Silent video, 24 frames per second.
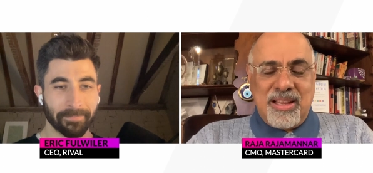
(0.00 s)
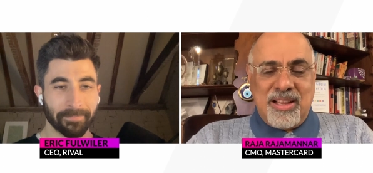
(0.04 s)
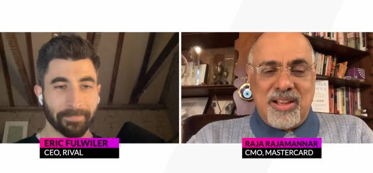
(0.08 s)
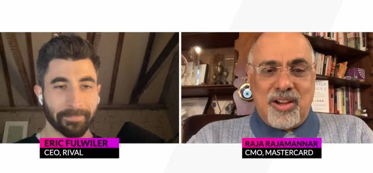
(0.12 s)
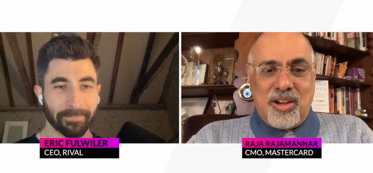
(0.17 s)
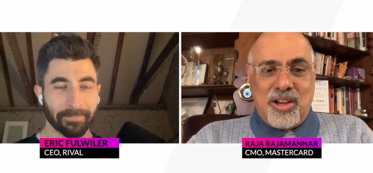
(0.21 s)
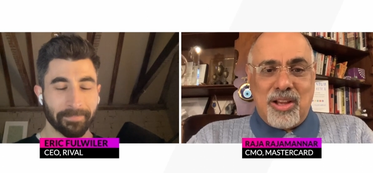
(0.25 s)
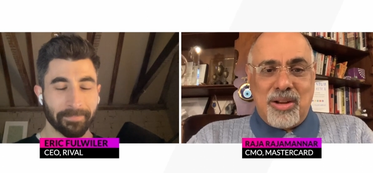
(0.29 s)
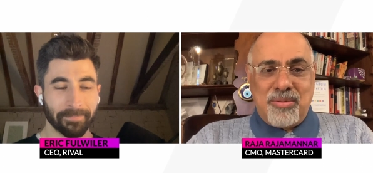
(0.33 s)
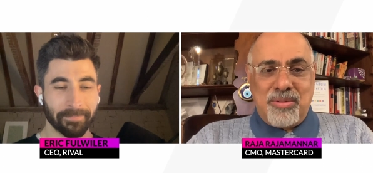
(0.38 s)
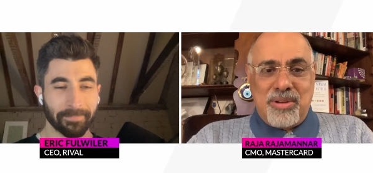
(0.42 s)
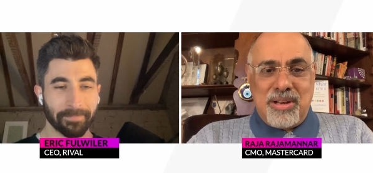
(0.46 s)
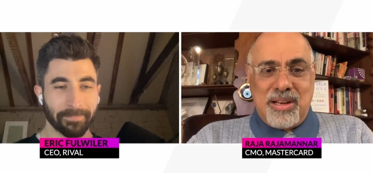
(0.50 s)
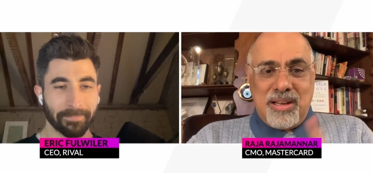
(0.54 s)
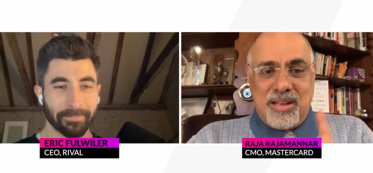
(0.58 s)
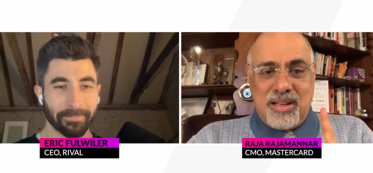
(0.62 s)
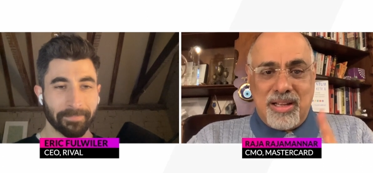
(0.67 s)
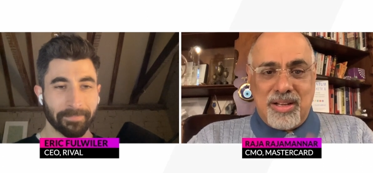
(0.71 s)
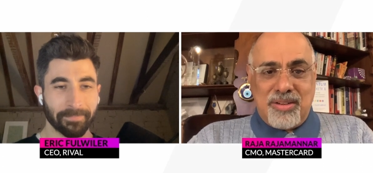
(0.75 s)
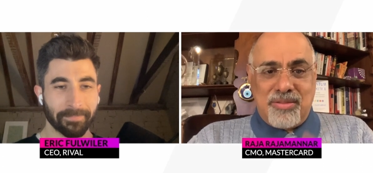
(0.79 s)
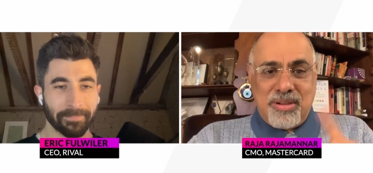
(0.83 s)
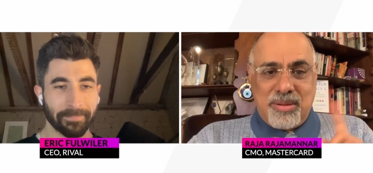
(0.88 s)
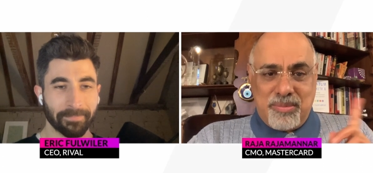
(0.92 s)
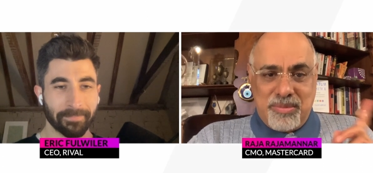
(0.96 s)
Speaker 1: or
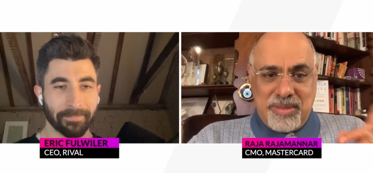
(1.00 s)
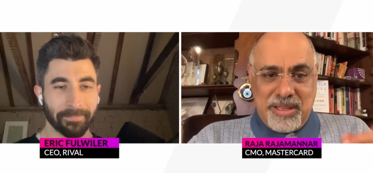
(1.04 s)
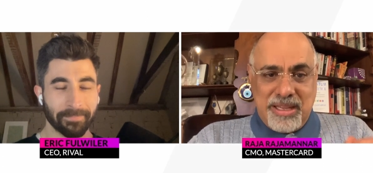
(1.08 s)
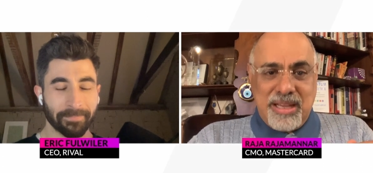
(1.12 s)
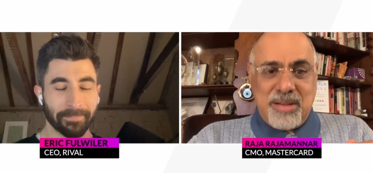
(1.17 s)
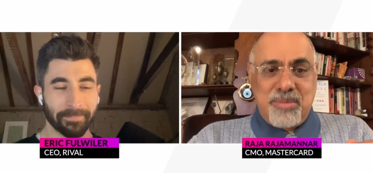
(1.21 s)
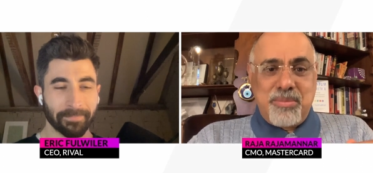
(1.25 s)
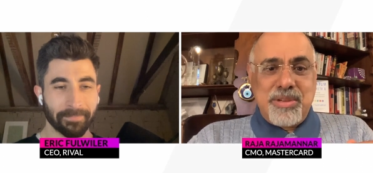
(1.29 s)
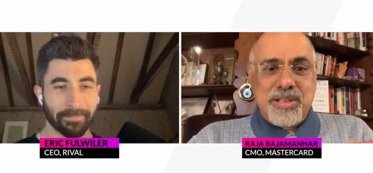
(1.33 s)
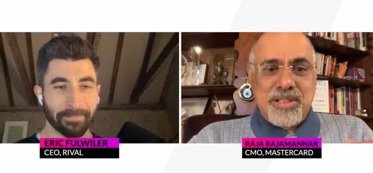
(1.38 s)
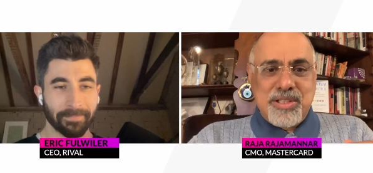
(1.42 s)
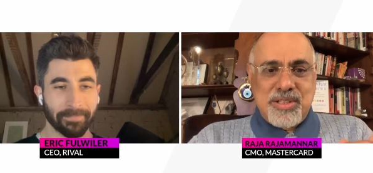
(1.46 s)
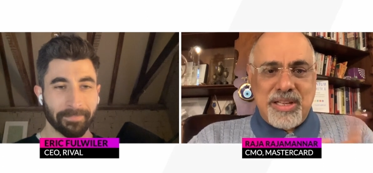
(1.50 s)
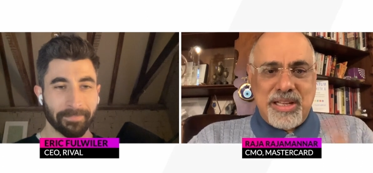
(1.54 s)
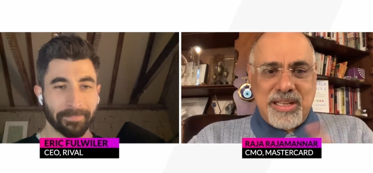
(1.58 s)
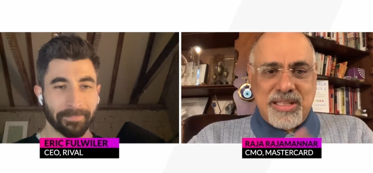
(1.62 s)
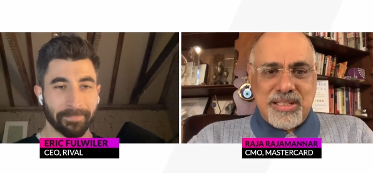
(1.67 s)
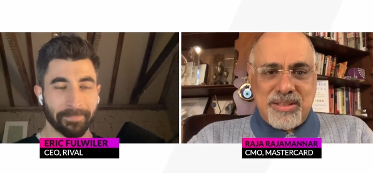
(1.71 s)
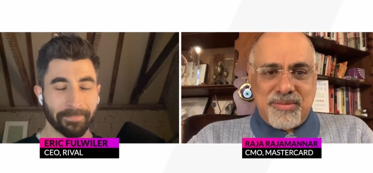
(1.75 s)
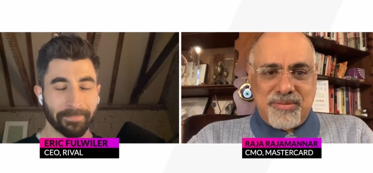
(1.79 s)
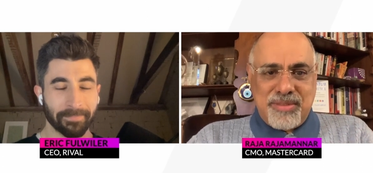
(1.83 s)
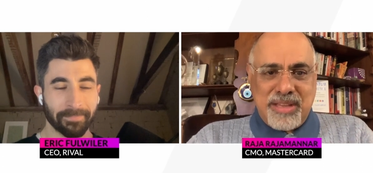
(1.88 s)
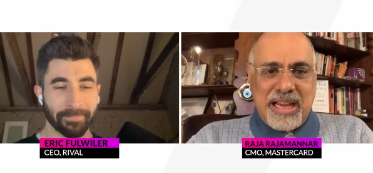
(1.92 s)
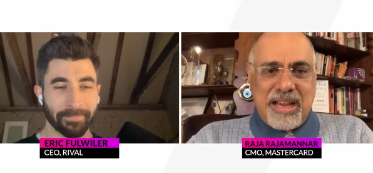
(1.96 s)
learn from their mistakes
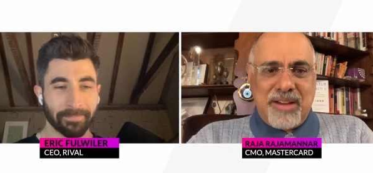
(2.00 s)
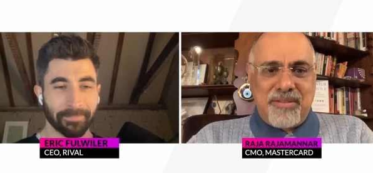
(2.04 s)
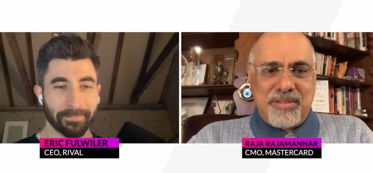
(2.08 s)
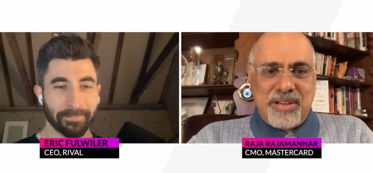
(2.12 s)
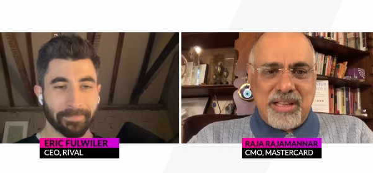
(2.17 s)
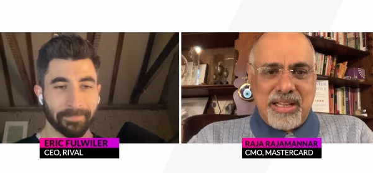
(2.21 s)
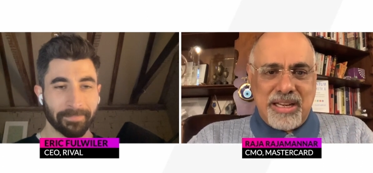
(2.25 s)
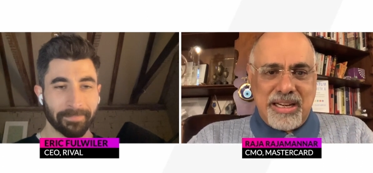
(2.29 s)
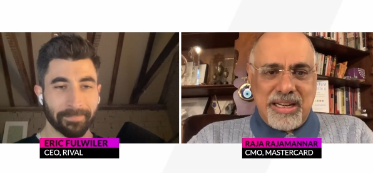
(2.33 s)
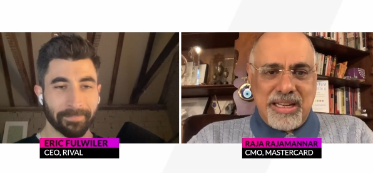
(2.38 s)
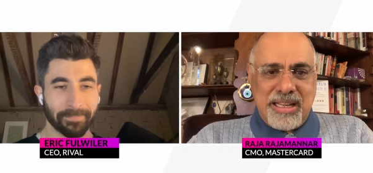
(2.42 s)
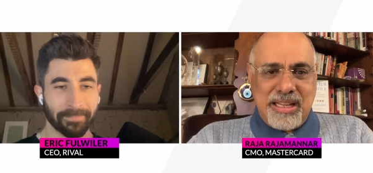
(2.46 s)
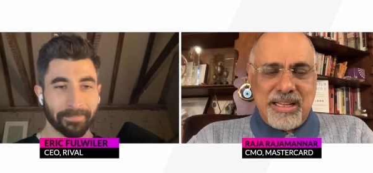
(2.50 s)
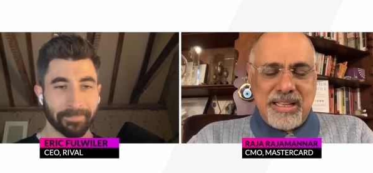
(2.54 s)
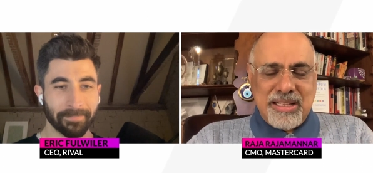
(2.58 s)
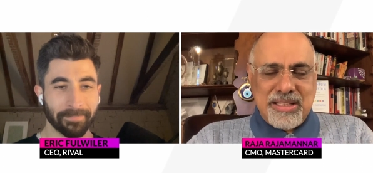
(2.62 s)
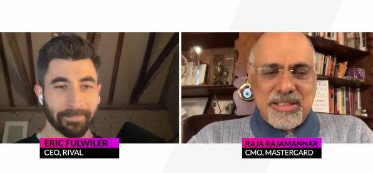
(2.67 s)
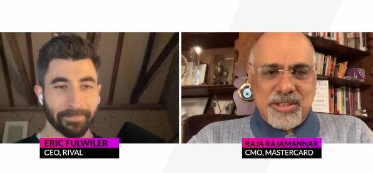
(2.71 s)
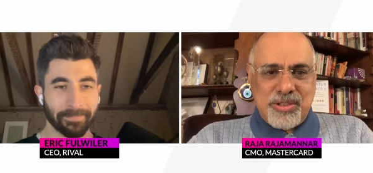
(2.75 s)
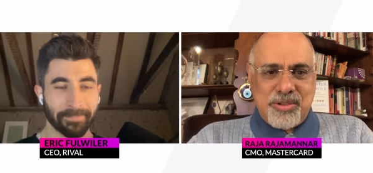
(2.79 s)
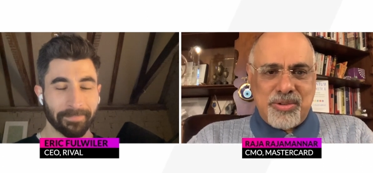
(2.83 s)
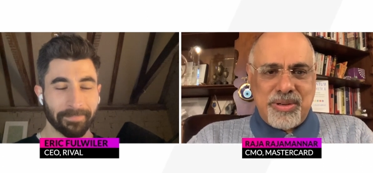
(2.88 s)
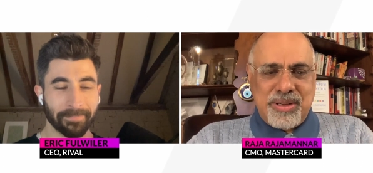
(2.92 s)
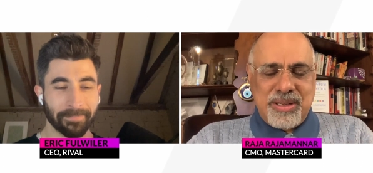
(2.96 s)
if they have done any,
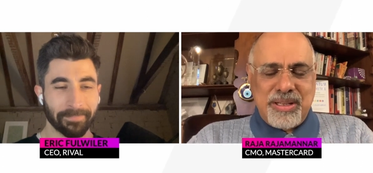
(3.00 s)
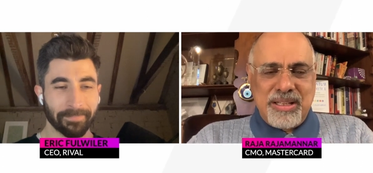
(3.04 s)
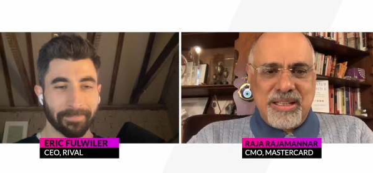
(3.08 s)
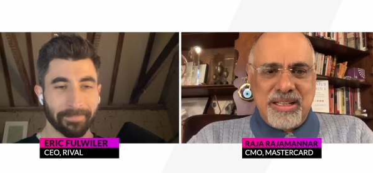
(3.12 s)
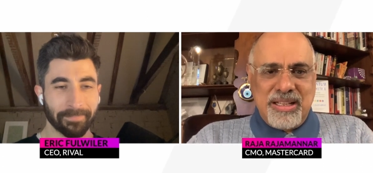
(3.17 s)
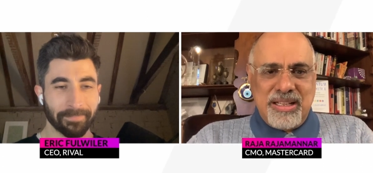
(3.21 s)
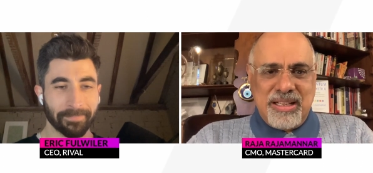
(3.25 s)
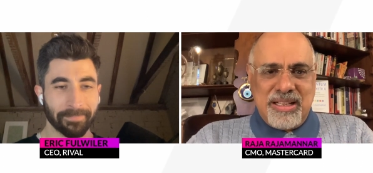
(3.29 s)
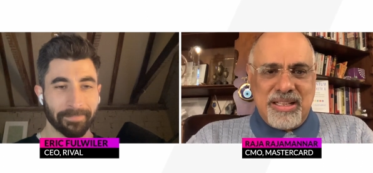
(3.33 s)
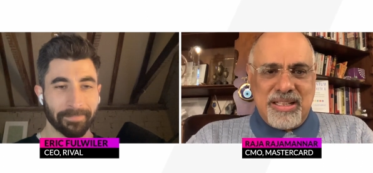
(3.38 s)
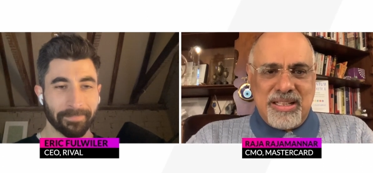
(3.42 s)
etc.